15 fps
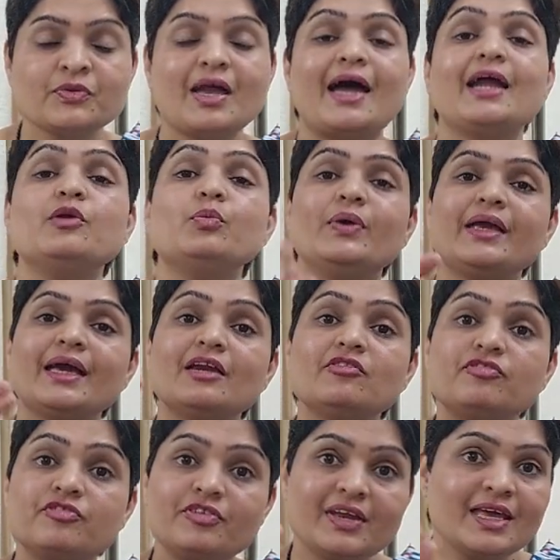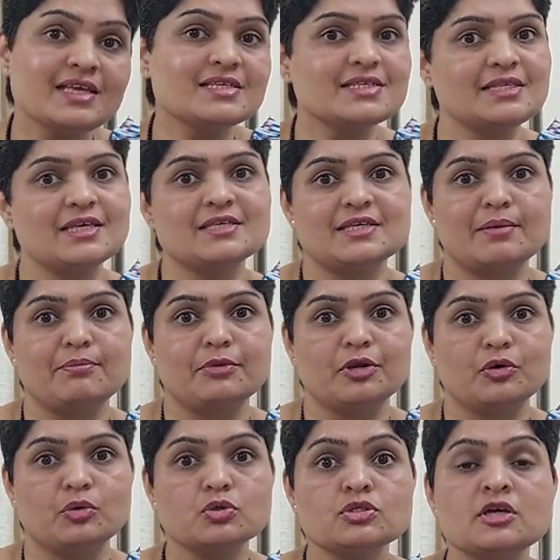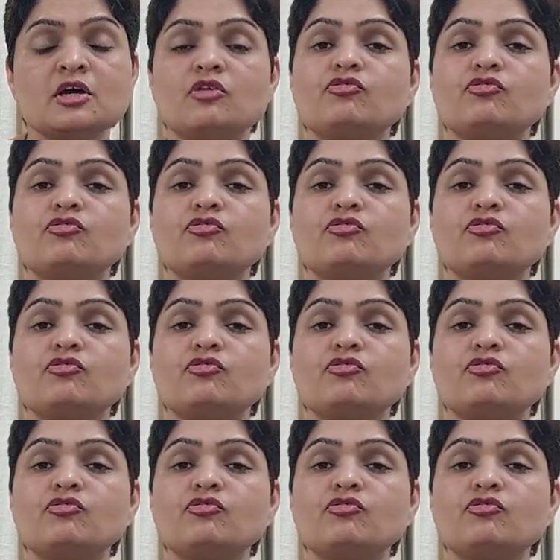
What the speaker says: and we can freeze these embryos